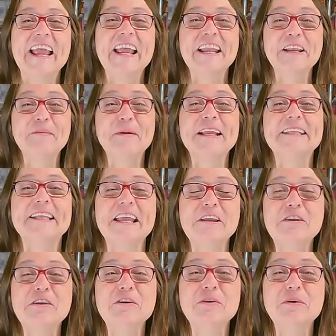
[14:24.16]
Anyway, thank
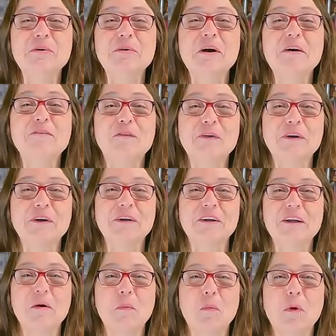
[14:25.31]
you for
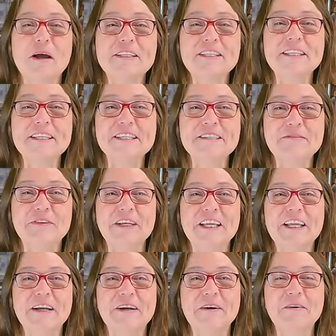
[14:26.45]
watching this
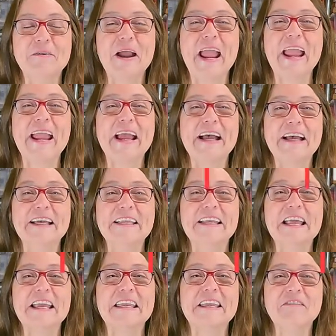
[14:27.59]
video
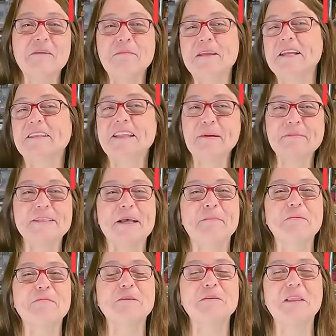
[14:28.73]
and giving me a thumbs up
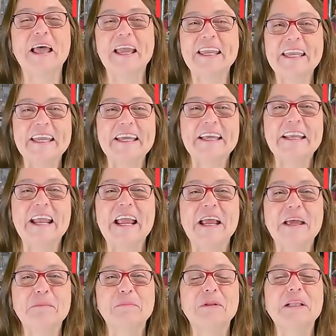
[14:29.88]
if you like it.
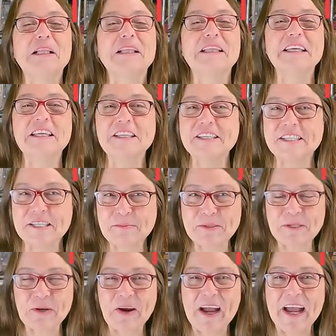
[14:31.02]
And please
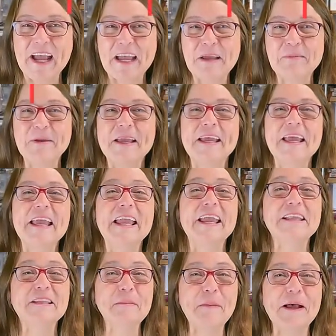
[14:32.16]
subscribe,
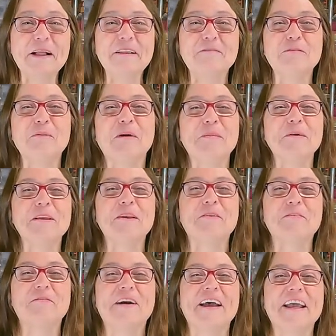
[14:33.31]
hit the bell if you want to be
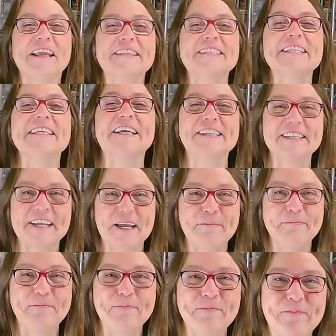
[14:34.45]
notified. See you next time.